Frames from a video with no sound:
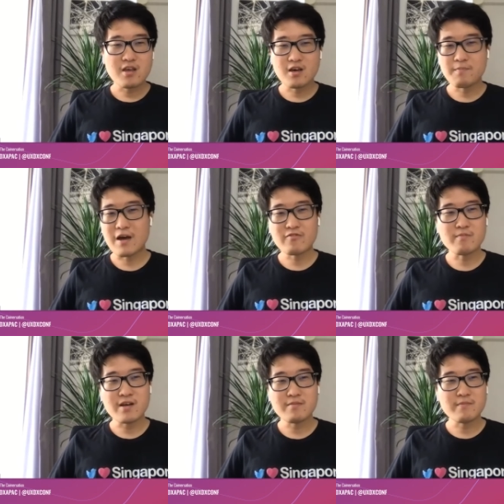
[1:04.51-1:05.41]
Apart from
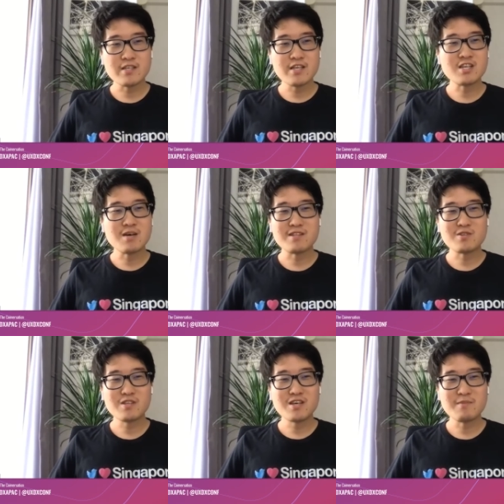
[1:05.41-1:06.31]
my day job at
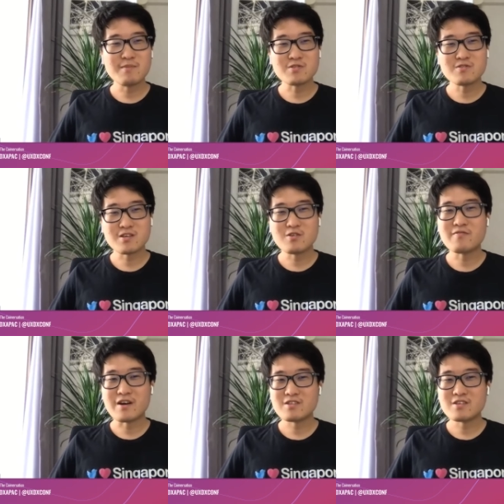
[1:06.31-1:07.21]
Twitter, I'm also the
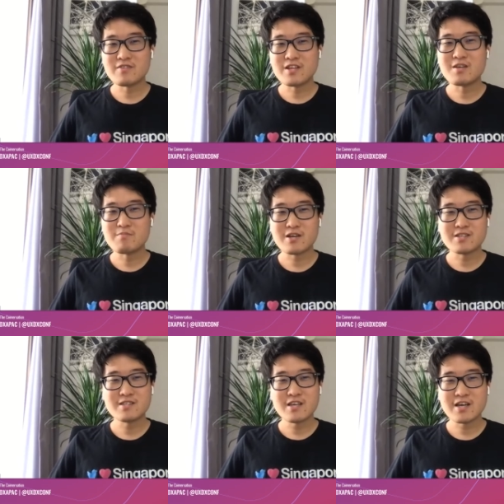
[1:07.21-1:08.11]
co-founder of an
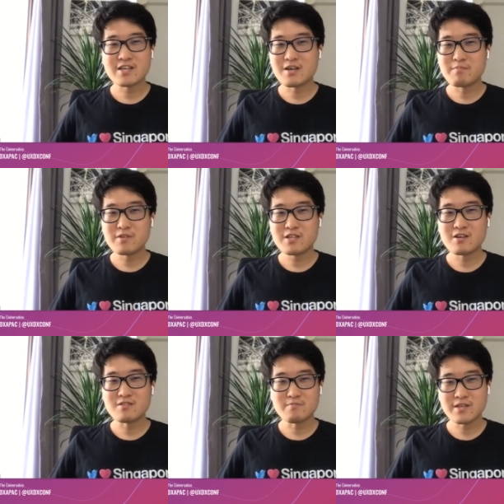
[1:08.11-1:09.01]
enterprise AI company
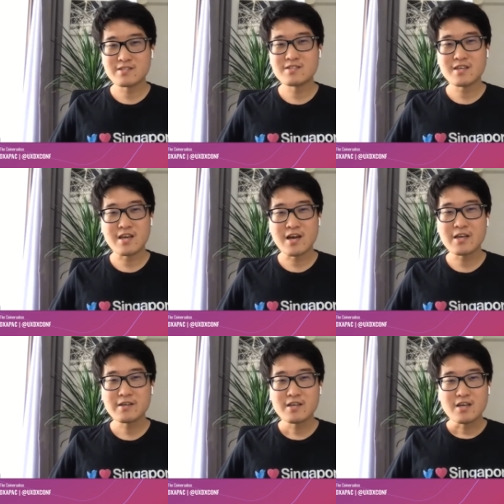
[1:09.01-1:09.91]
called Basis AI,